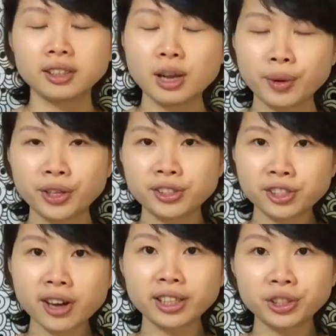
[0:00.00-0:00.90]
Now when you
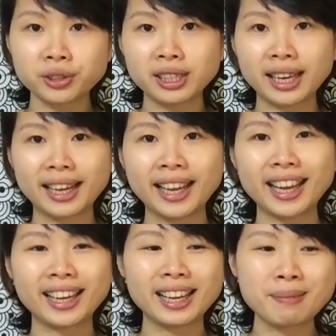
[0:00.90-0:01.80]
start the ukulele,
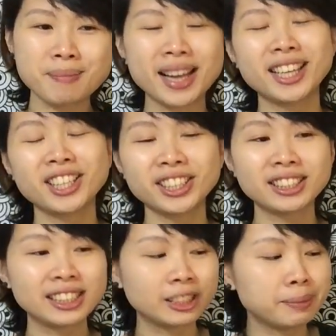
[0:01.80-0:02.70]
it might hurt a
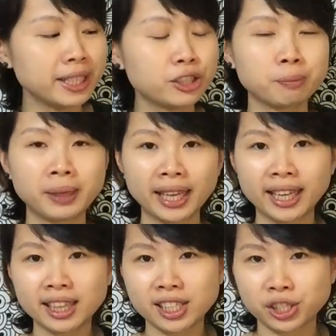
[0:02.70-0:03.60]
little bit to
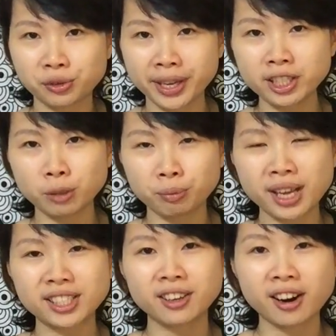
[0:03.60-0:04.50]
play the strings, to
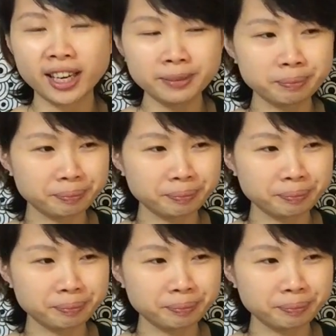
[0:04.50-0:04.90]
press it hard.